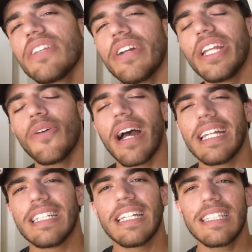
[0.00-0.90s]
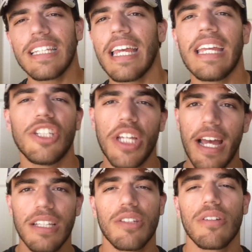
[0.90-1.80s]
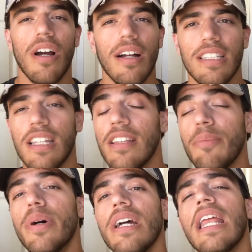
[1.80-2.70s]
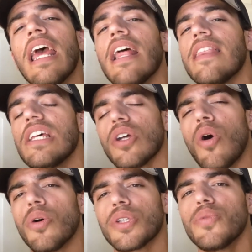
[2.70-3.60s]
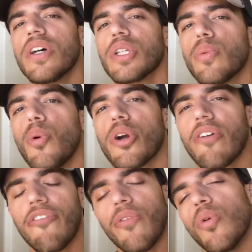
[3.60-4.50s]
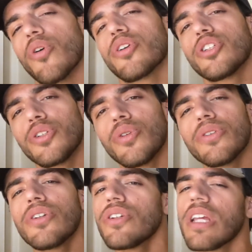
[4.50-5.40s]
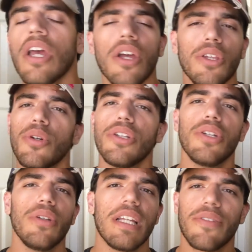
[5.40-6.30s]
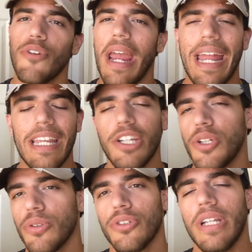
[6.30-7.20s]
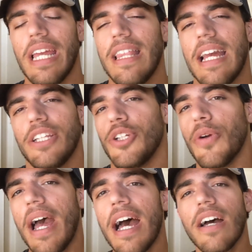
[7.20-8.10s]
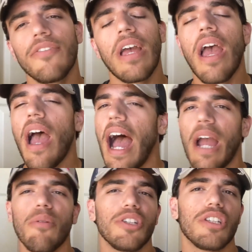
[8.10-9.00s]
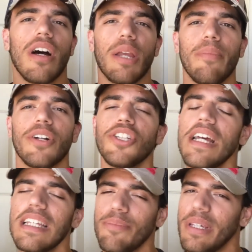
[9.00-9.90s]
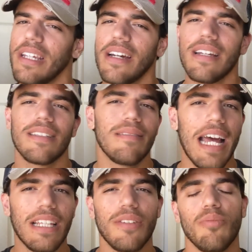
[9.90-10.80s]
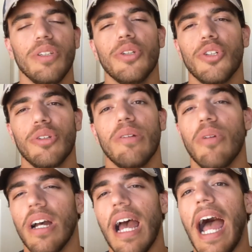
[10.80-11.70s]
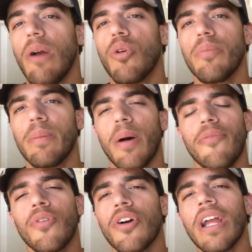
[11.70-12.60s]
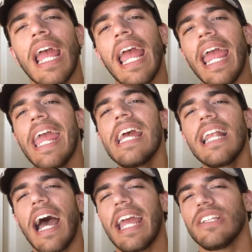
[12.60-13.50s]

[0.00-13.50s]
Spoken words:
this video, I did say chest constantly, but this also does work for shoulders. You could do this for any shoulder day that you have. I was just talking about chest because that's usually what I warm them up for, and I